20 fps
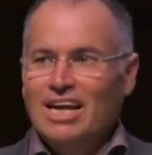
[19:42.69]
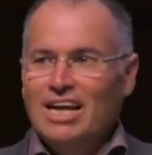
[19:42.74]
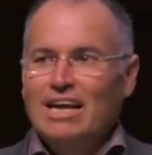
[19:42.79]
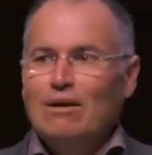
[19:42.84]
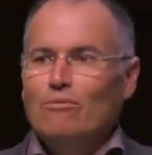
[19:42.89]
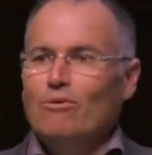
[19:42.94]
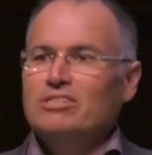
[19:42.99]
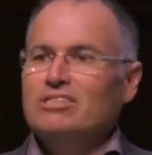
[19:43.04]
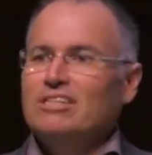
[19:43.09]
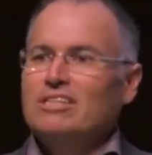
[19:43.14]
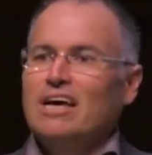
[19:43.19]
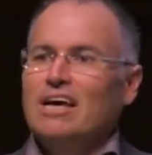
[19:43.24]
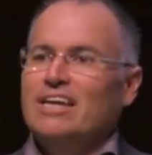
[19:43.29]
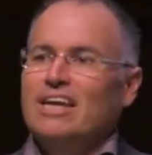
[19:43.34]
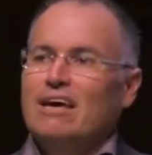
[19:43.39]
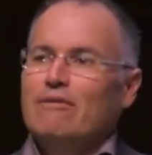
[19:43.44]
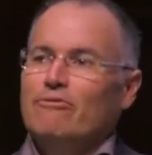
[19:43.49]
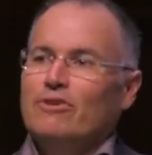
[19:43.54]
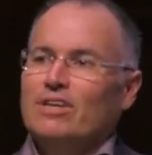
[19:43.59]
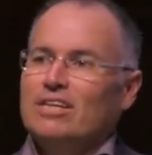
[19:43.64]
It wasn't that
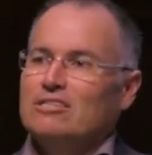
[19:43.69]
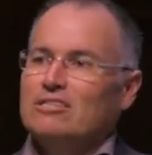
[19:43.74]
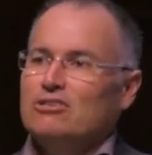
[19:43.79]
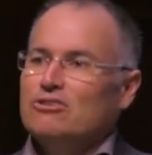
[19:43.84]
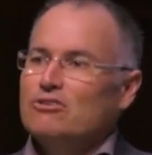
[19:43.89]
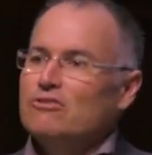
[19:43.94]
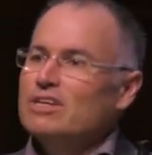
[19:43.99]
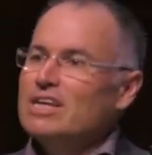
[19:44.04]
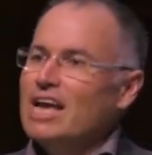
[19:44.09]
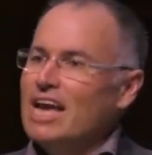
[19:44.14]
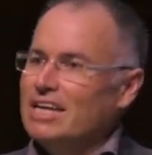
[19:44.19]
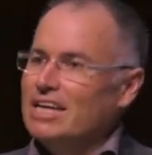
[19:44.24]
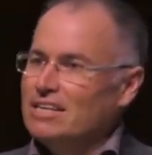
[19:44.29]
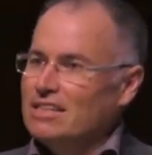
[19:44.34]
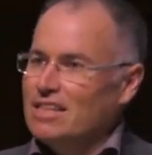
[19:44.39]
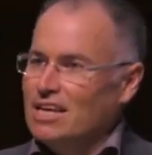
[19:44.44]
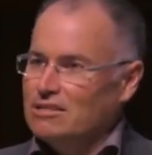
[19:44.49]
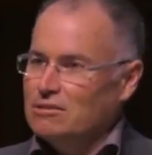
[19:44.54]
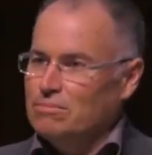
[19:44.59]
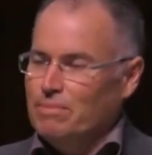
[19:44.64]
Netflix
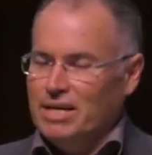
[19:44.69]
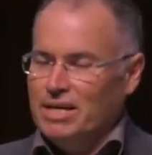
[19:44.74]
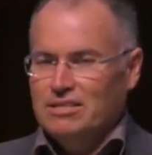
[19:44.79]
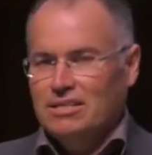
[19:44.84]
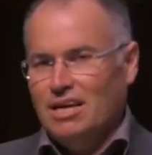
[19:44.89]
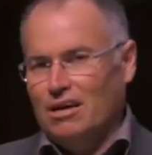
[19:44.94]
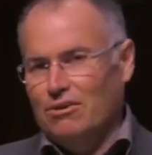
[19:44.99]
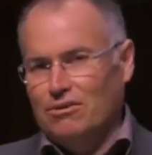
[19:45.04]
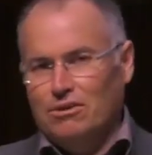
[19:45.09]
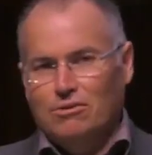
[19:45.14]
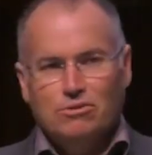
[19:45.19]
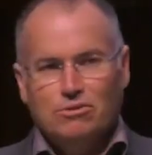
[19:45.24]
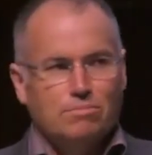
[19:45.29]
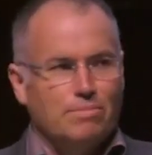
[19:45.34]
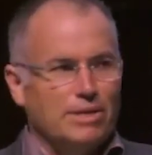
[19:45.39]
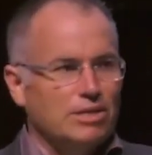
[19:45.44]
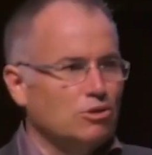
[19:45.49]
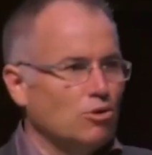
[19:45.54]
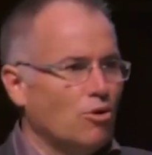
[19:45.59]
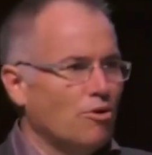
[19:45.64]
created that space. Hell, there was
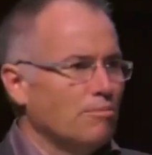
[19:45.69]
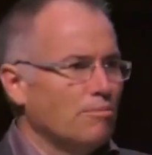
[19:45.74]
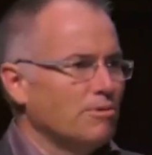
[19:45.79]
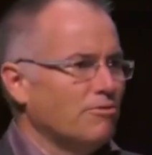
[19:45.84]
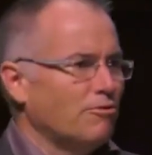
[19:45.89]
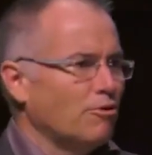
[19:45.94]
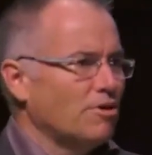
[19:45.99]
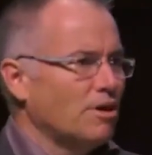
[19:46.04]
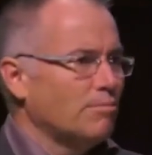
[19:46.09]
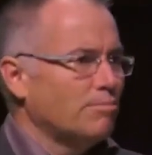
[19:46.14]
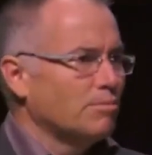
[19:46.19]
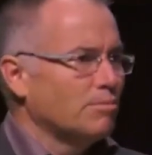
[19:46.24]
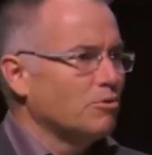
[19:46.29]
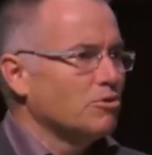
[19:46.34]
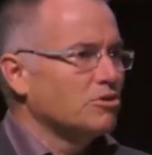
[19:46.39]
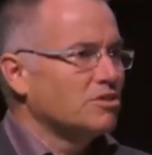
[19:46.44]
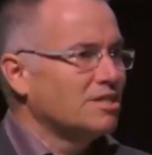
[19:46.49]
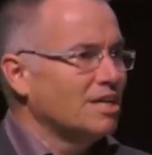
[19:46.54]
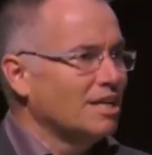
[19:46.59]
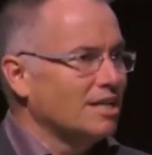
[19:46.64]
BitTorrent before that. People
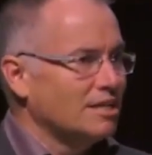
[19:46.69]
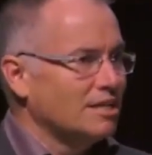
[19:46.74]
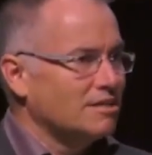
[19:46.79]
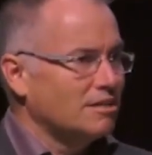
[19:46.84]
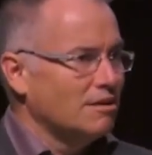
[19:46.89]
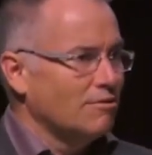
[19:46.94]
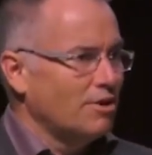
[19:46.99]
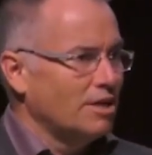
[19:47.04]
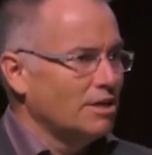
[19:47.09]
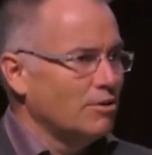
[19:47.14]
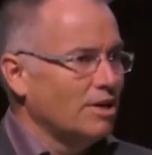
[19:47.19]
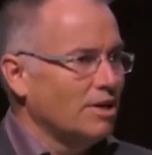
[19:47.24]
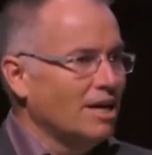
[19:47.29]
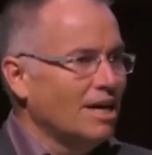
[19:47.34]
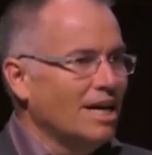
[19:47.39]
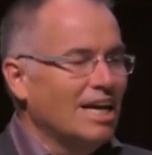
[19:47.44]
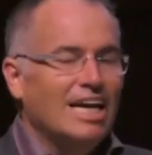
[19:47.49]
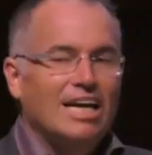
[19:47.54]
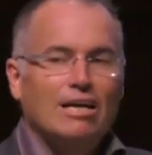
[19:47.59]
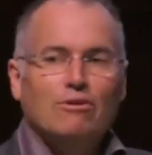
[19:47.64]
were stealing stuff anyway.
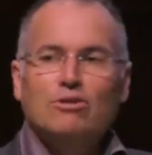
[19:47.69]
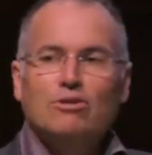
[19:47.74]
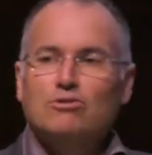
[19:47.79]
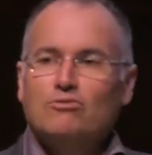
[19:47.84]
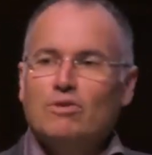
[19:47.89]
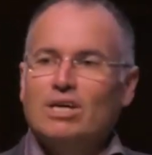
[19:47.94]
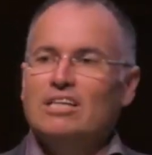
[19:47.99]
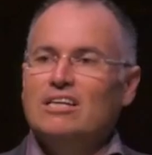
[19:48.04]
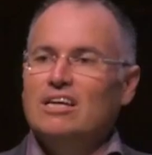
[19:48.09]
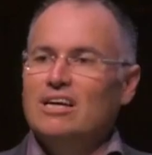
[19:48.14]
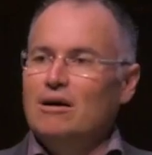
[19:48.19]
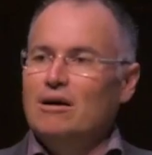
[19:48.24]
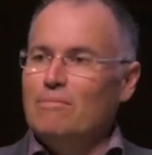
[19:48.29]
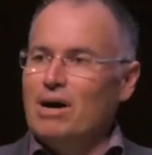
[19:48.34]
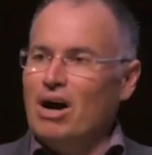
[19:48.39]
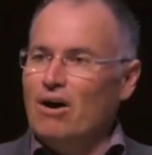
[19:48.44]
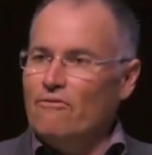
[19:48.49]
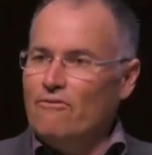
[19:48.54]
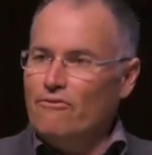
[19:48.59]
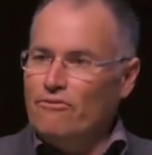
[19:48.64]
It was really
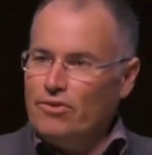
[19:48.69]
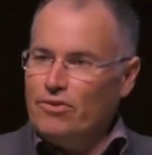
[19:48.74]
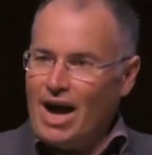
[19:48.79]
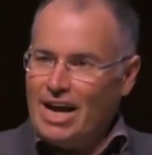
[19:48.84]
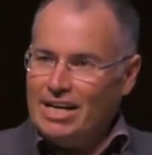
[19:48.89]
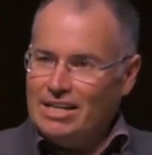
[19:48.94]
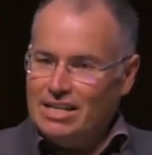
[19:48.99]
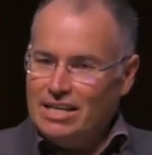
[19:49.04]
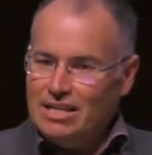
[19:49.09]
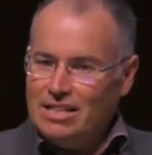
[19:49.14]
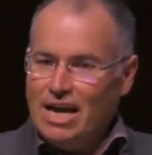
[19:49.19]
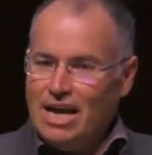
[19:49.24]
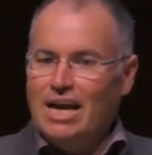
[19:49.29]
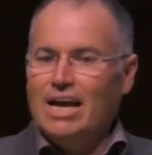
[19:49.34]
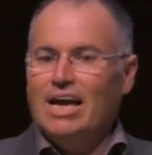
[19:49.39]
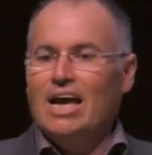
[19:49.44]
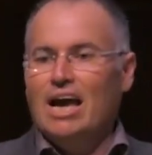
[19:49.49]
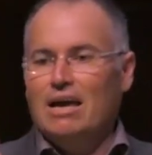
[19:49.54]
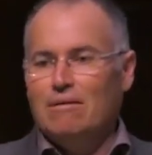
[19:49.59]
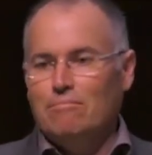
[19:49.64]
about finding
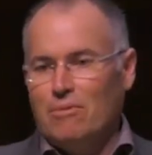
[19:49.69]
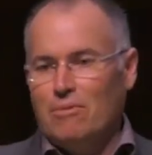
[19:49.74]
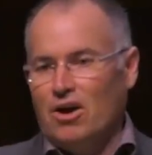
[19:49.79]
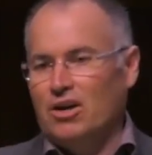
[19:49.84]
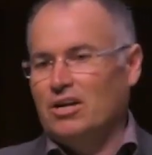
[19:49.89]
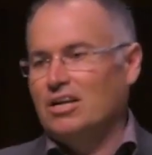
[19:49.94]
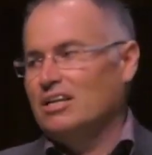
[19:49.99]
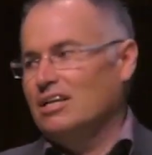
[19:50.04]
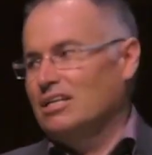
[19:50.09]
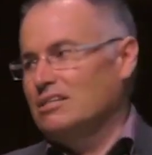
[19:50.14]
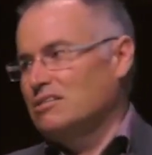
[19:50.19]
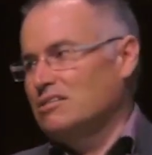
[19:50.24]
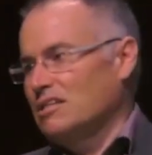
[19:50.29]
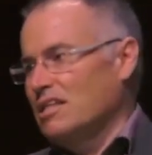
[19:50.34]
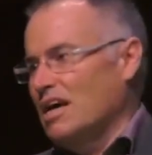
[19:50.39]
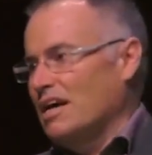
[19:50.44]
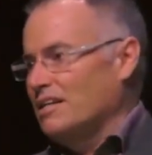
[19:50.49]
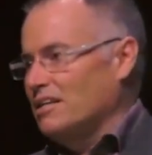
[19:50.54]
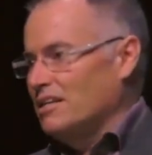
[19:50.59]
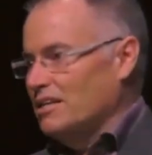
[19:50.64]
that and marketing to
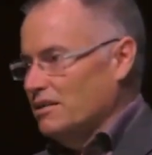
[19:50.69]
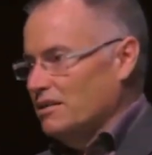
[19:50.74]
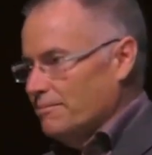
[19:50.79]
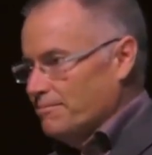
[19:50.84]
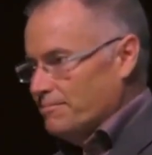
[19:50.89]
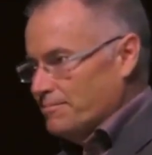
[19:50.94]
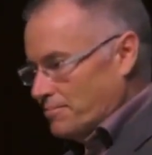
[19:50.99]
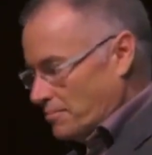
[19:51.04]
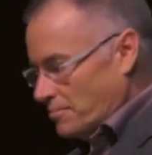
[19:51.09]
that need.